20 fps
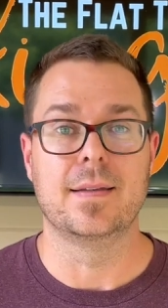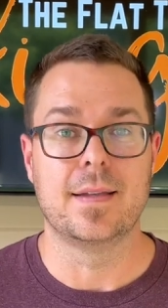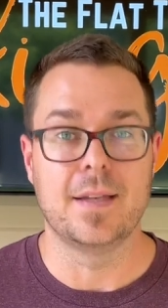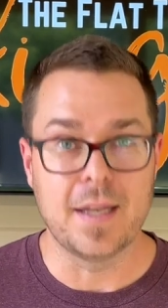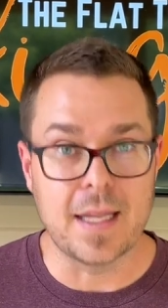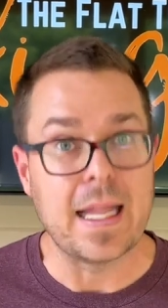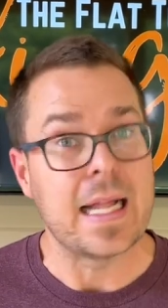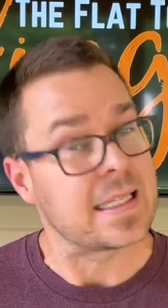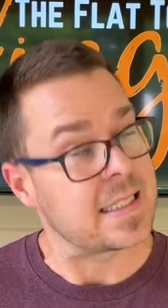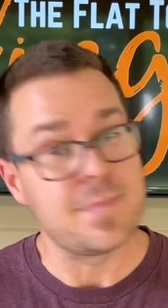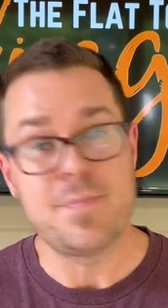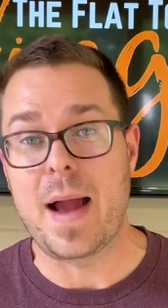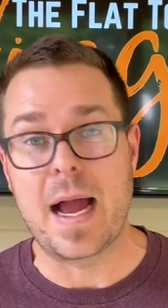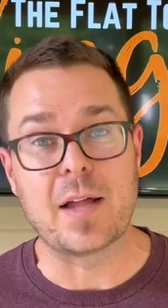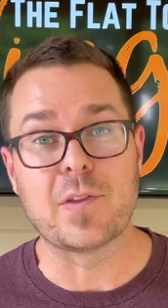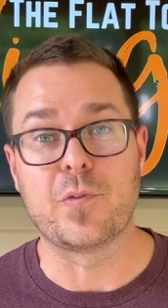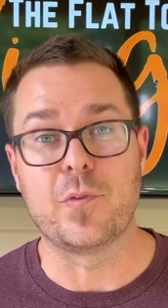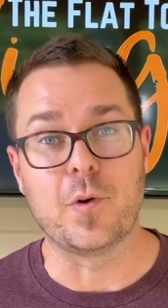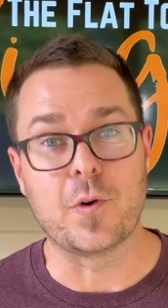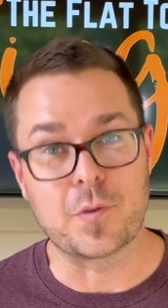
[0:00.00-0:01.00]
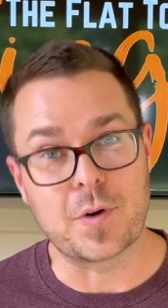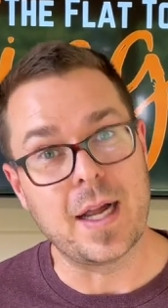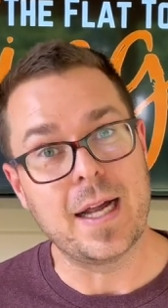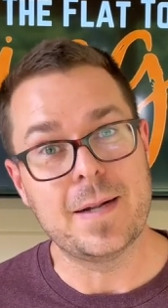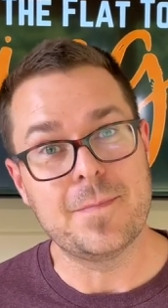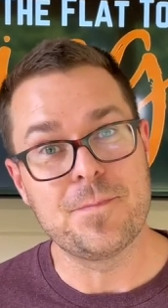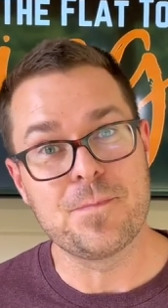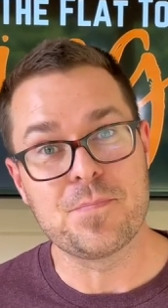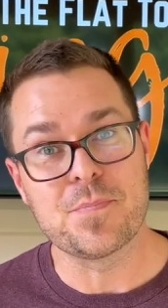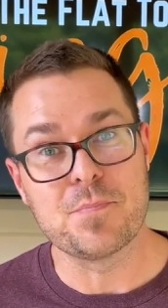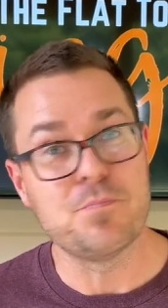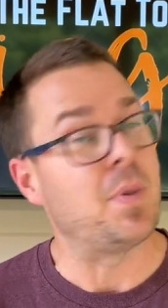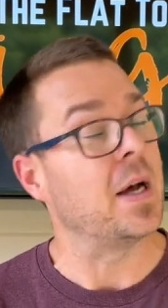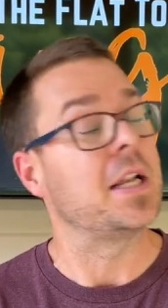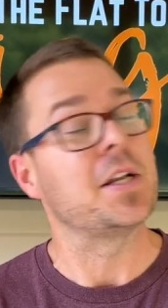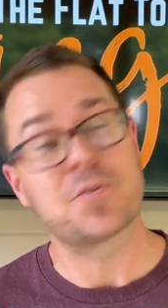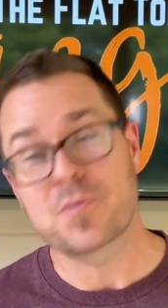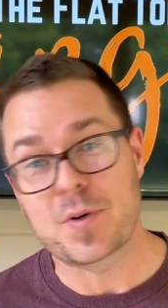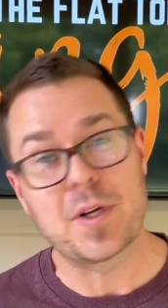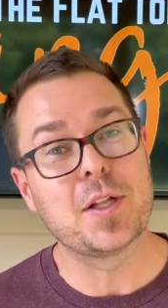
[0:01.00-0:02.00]
That's a mouthful, right? But
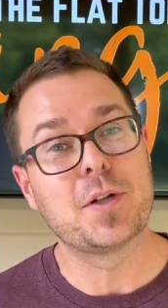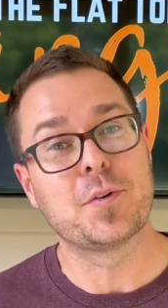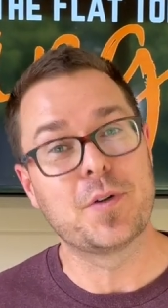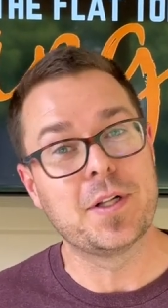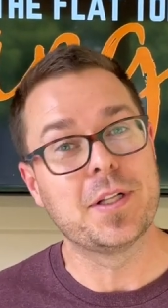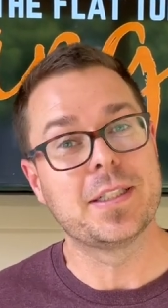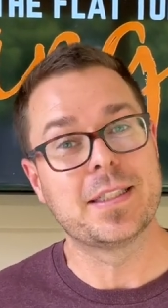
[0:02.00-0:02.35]
it's really, really